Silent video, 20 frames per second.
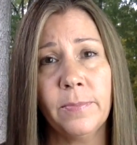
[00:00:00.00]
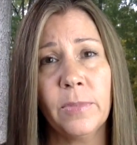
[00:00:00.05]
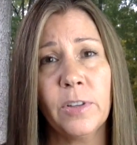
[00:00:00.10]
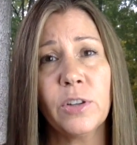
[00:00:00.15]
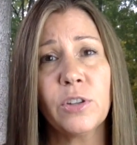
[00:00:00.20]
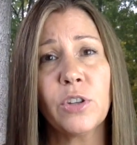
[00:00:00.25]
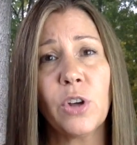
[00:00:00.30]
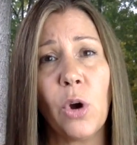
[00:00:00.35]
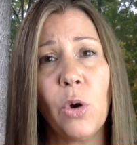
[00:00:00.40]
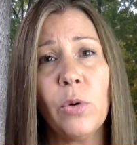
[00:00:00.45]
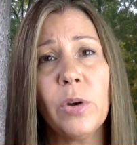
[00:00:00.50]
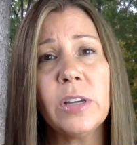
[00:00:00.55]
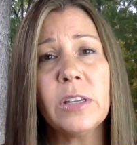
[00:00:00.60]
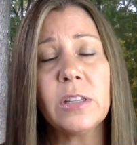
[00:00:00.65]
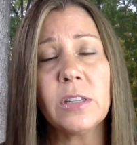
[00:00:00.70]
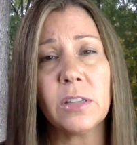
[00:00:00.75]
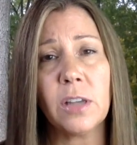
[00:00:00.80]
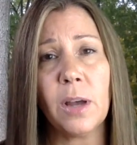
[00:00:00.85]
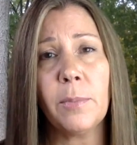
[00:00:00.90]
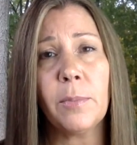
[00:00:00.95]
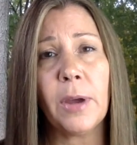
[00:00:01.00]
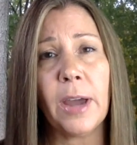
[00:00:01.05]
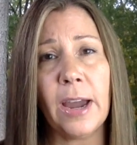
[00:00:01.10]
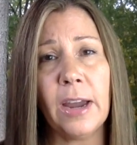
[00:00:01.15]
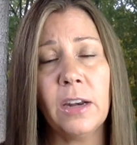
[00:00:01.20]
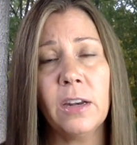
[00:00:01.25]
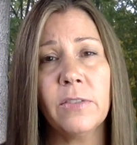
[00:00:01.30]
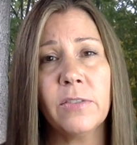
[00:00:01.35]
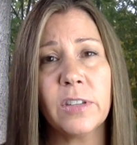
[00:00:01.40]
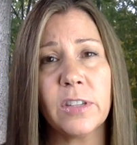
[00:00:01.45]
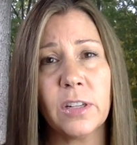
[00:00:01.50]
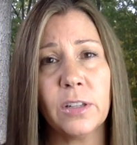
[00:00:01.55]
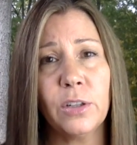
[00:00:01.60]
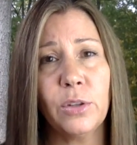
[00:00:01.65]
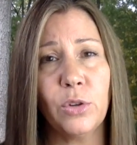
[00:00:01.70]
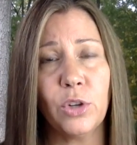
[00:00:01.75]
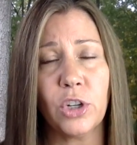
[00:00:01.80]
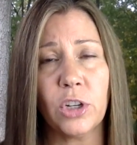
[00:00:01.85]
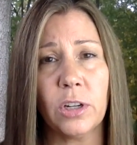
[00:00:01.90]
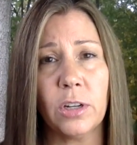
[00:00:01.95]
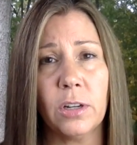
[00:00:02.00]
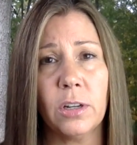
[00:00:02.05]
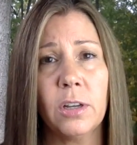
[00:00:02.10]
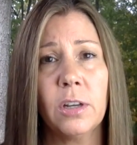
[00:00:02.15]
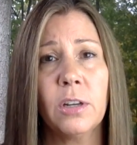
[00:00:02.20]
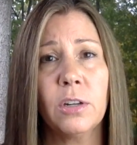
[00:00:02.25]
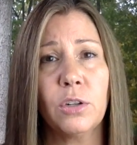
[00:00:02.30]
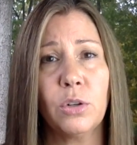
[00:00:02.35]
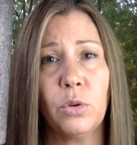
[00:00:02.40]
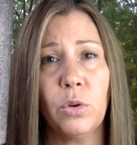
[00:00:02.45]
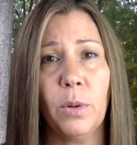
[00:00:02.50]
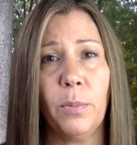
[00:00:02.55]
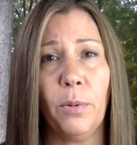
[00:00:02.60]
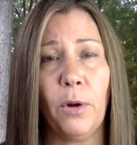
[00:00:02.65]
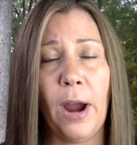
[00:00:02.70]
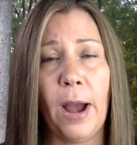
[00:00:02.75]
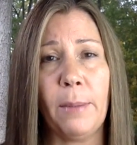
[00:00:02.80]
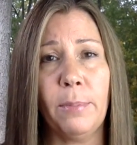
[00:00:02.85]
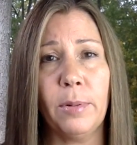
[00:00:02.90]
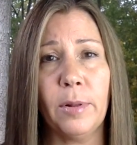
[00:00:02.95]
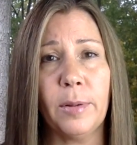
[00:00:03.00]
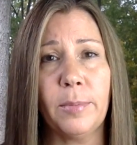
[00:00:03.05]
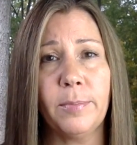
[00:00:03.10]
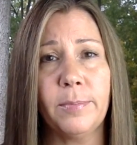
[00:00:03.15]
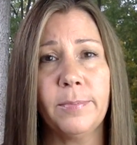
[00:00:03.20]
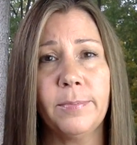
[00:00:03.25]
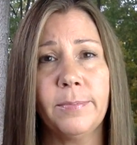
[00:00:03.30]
There's always some kind of solution to a problem.